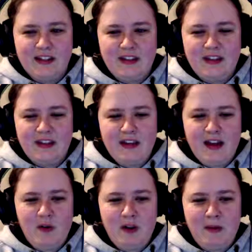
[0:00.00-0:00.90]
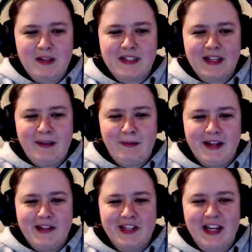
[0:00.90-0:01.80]
Yeah, I want to be a skinny
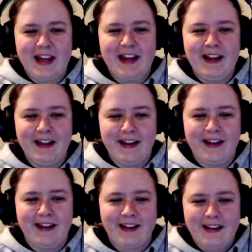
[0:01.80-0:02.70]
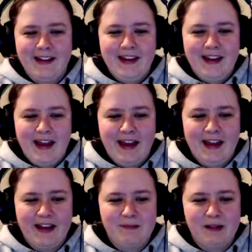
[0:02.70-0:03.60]
bitch.
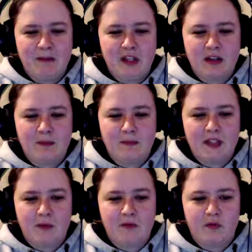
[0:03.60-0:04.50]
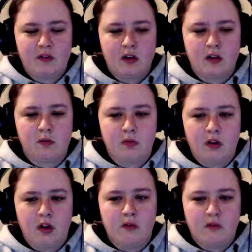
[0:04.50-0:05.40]
um, I'm not gonna mess with. Oh,
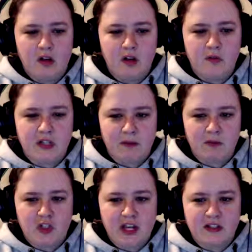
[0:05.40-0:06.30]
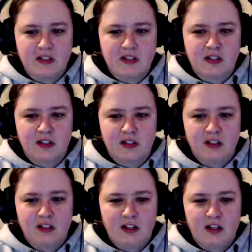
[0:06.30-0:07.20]
oh, oh, damn chest.
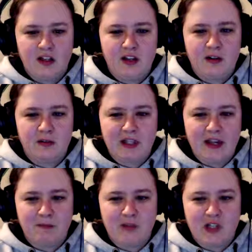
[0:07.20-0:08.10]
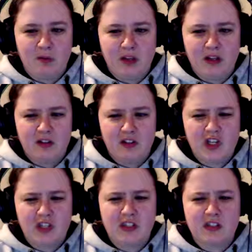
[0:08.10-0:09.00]
Oh, damn chest. Wait, the
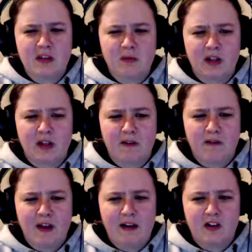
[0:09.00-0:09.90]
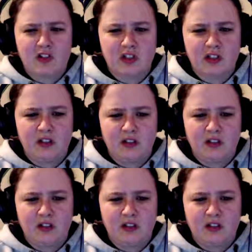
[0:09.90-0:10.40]
chest doesn't even go that far, actually.